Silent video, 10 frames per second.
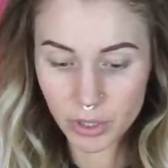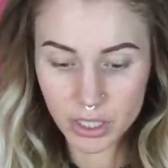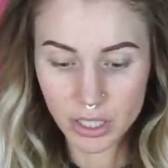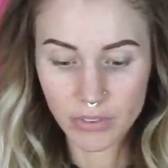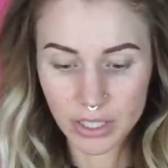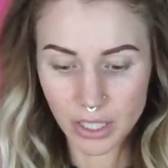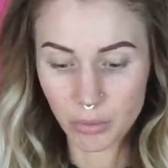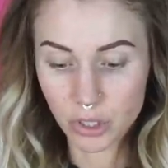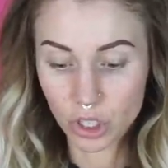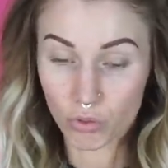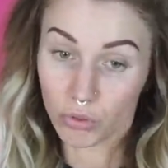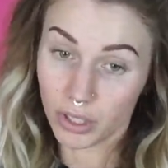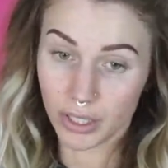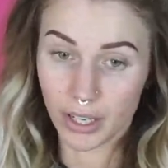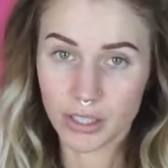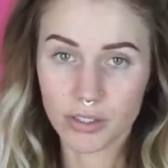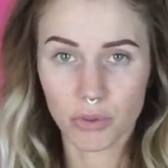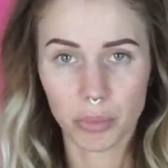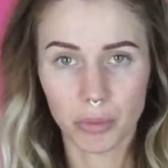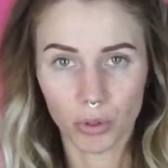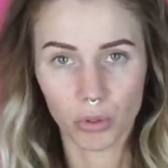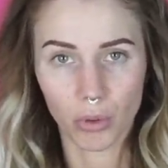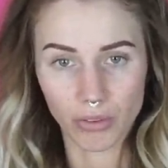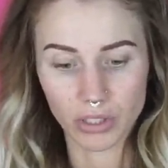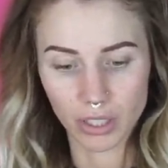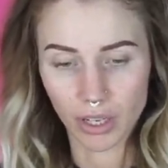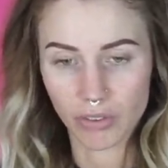with a DVD, which is really nice for people who obviously